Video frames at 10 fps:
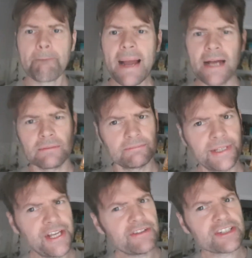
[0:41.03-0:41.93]
But
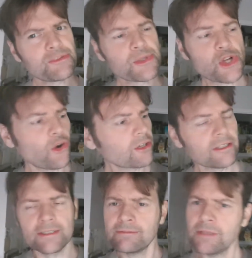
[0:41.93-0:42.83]
here is some
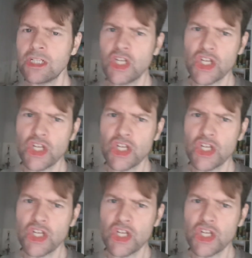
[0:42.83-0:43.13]
chocolate.